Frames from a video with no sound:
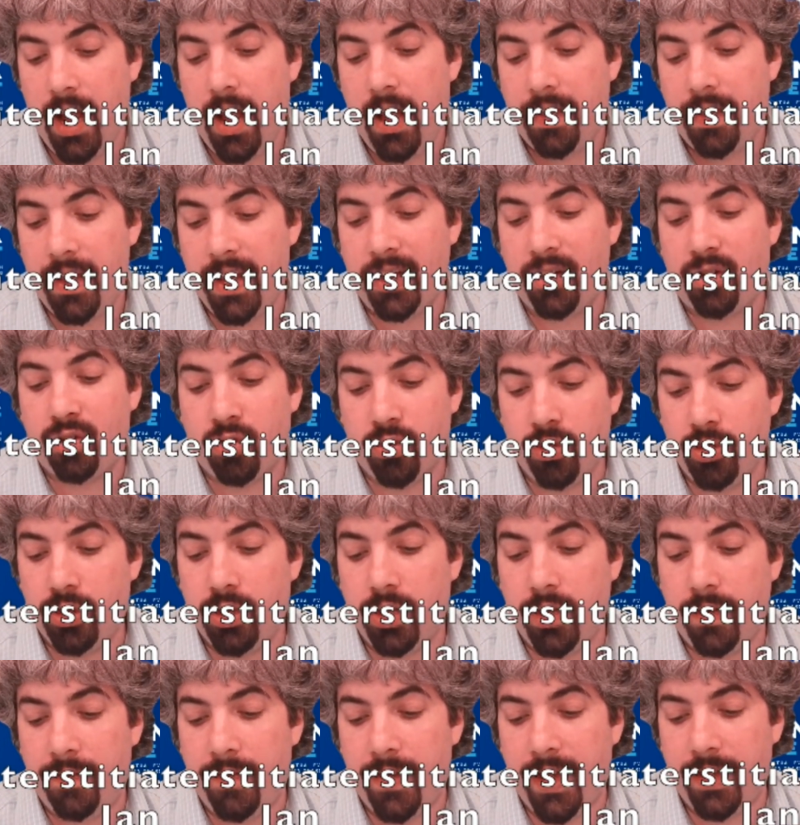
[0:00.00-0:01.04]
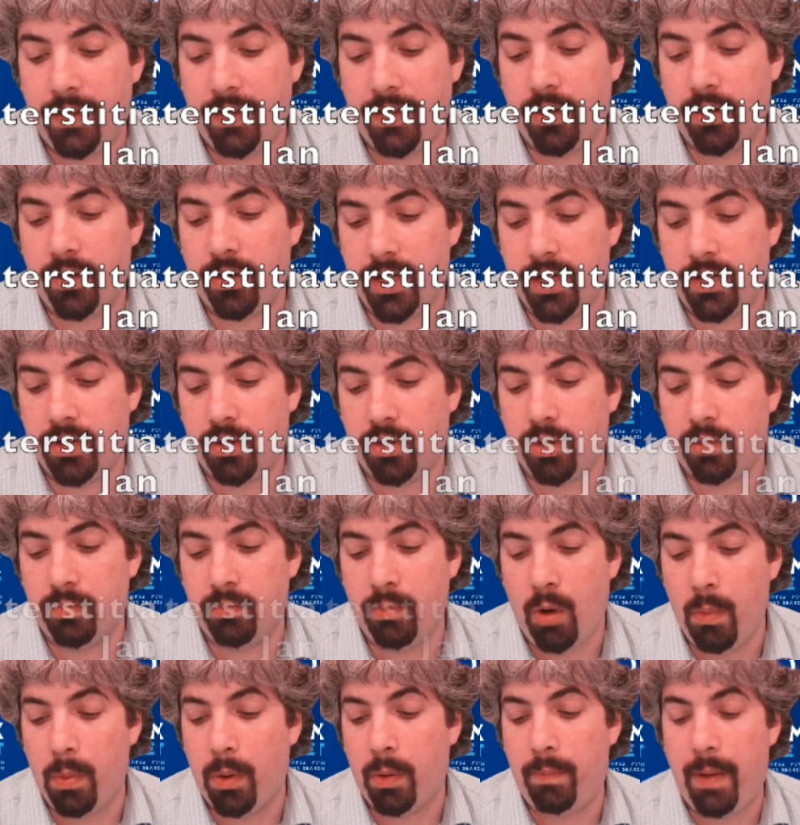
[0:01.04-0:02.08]
the intrusive interstitials
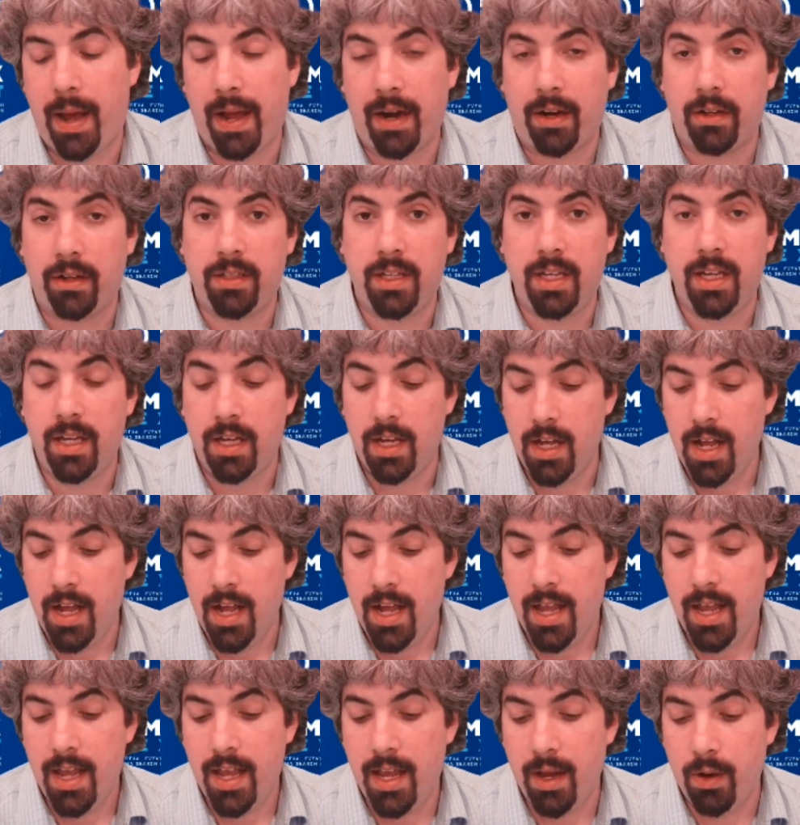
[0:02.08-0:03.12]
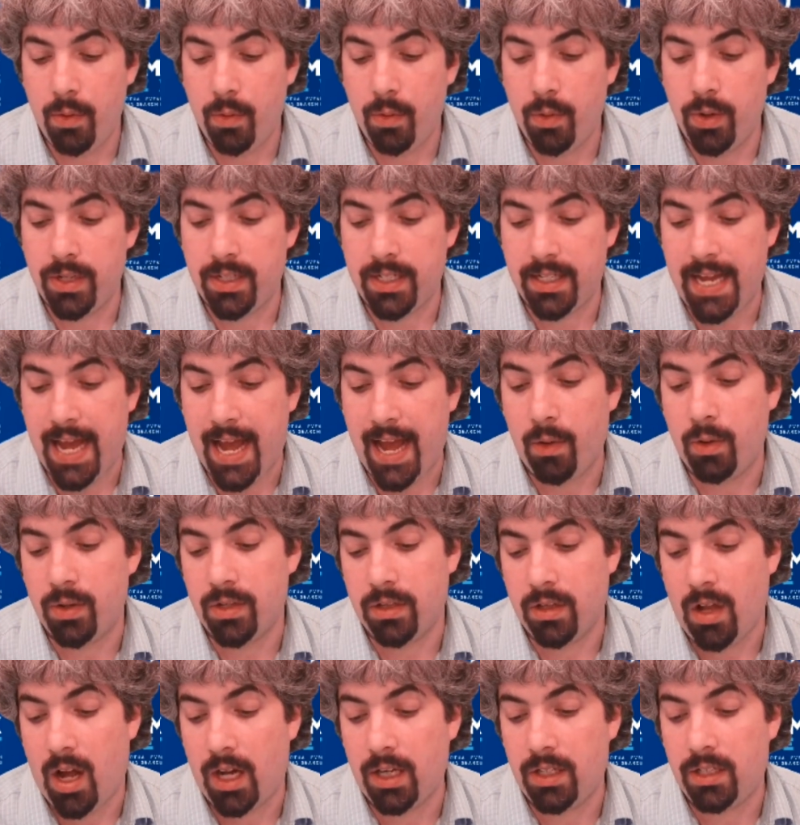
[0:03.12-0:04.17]
mobile penalty. It
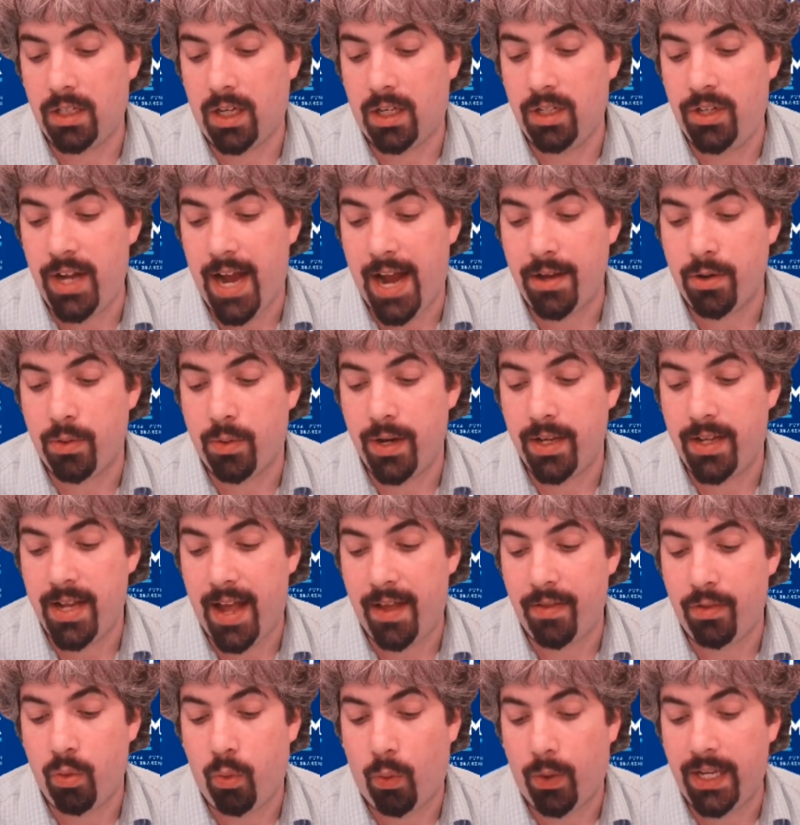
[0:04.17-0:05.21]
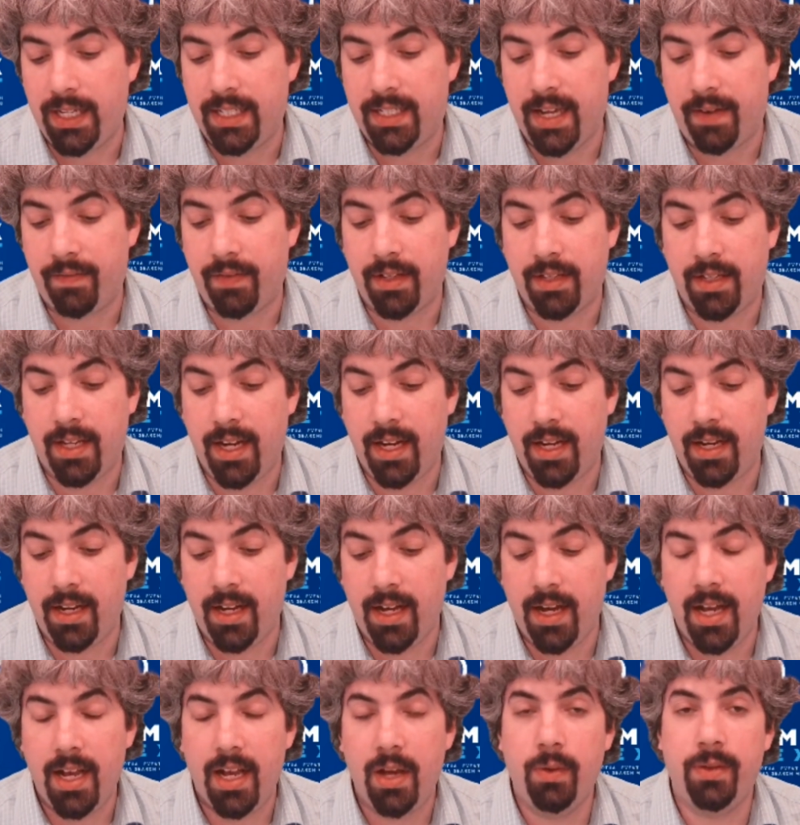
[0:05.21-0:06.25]
was launched on January 10, 2017.
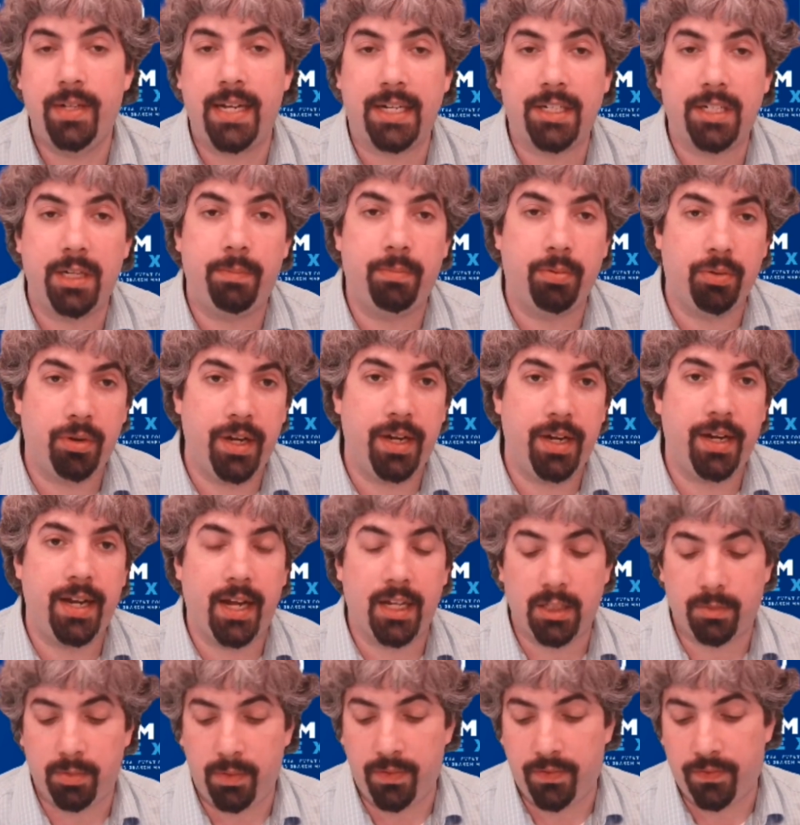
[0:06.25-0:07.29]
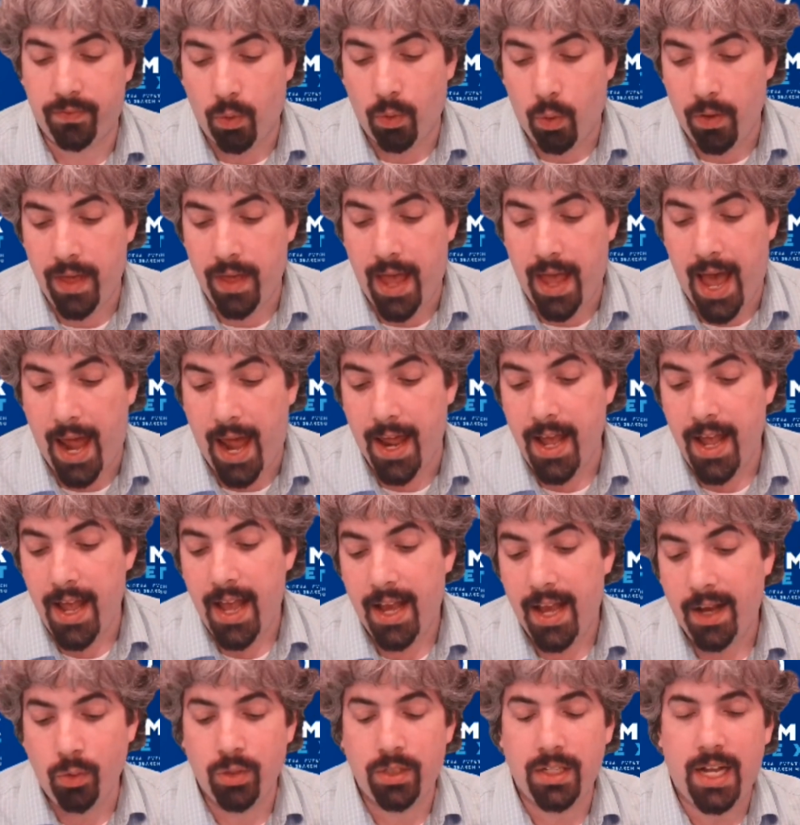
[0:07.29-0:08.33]
It was actually pre-announced before that.
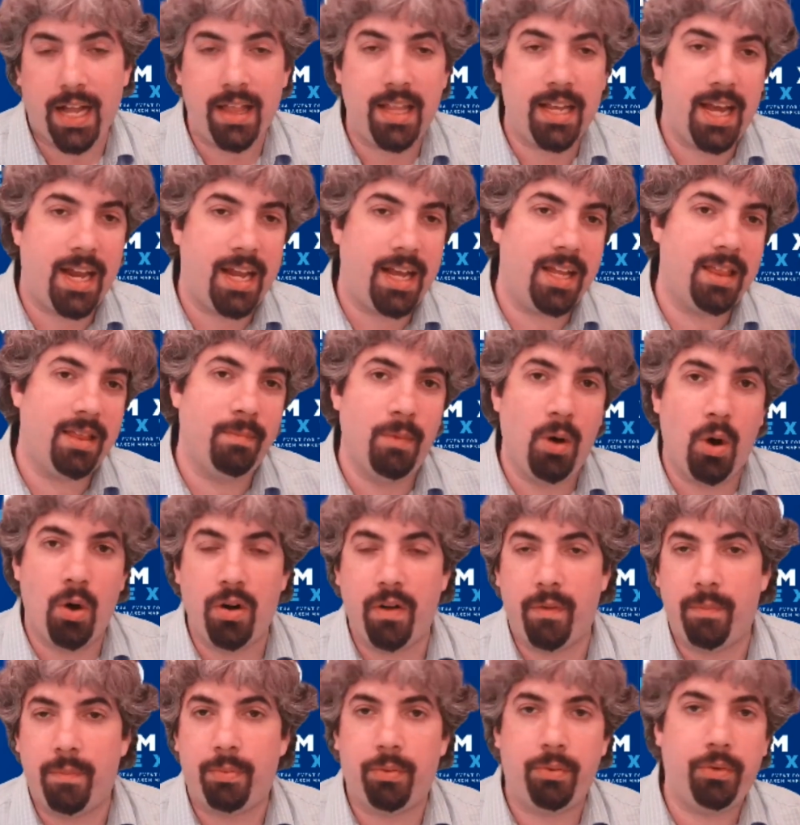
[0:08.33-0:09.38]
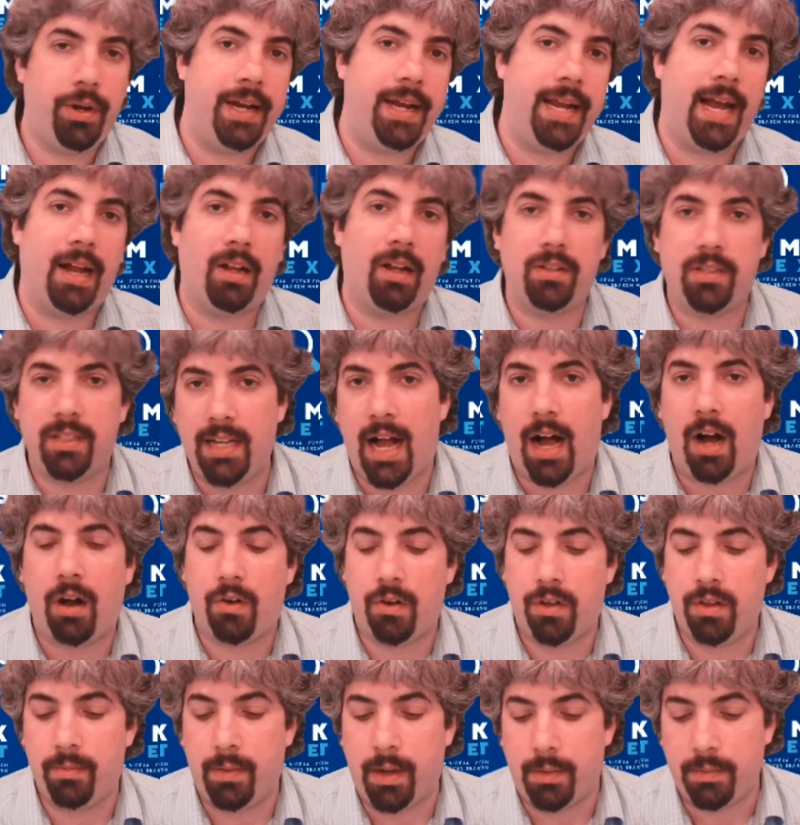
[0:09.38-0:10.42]
Google's kind of getting in the mode of pre-announcing
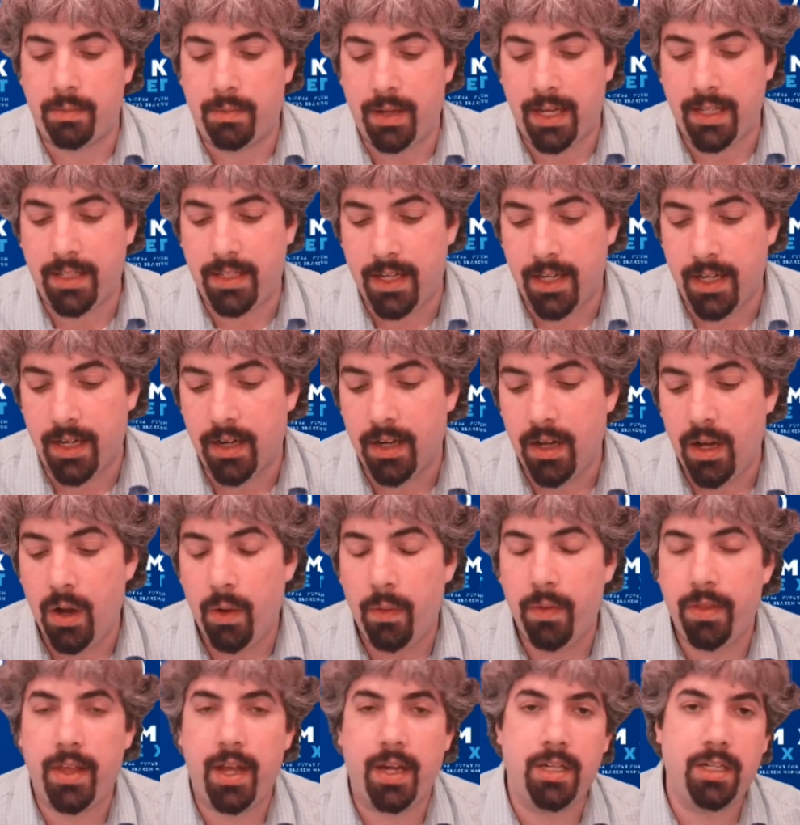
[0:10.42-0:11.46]
algorithm updates here. Like